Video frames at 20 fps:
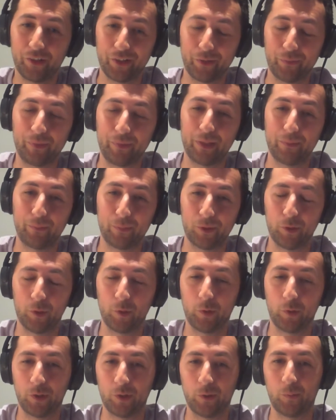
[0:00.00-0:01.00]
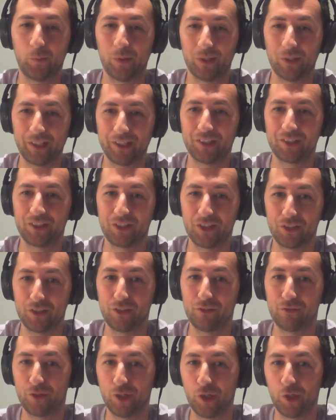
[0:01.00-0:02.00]
are people who are willing to
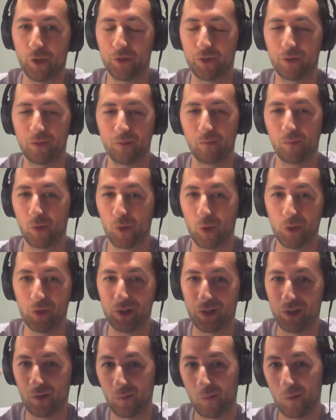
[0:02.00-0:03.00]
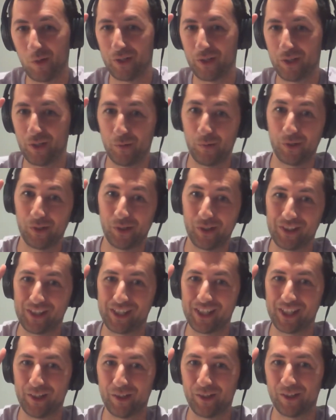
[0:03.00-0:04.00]
devote more than what you would
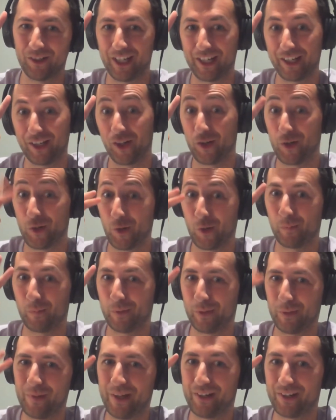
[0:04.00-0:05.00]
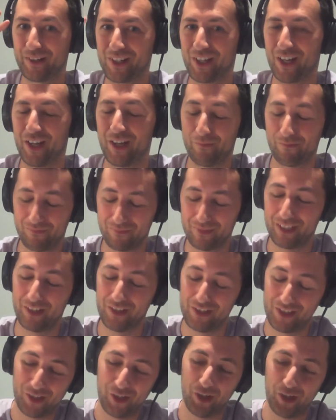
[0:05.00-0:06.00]
consider like a normal amount of time.
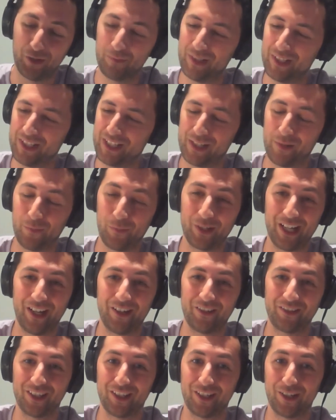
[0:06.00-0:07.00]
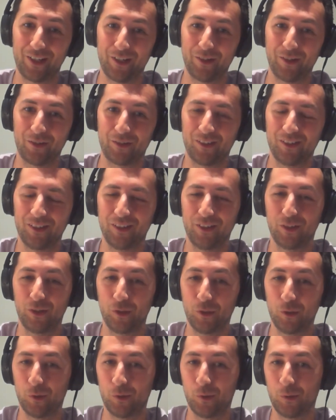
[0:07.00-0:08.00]
There's going to be someone out there
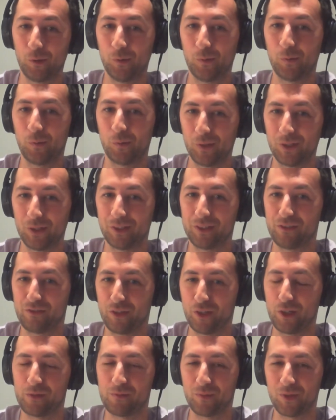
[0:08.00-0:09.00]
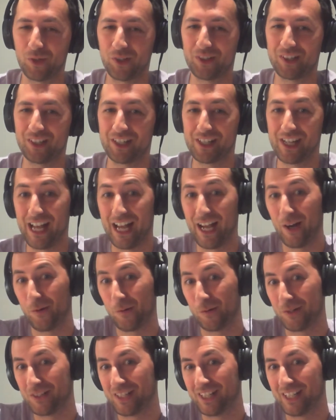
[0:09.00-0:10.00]
who will devote more than an
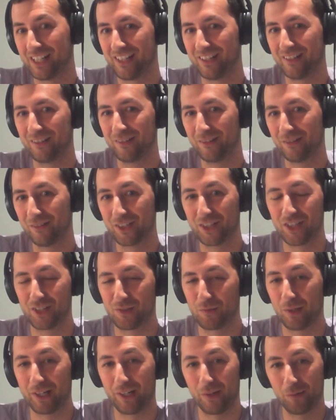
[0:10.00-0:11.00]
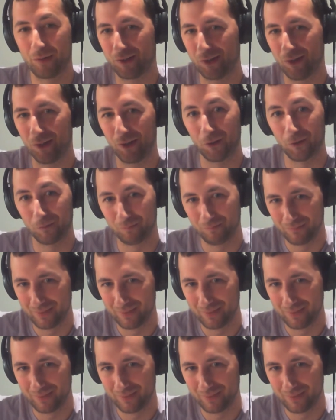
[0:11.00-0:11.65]
hour a day, which is what I would call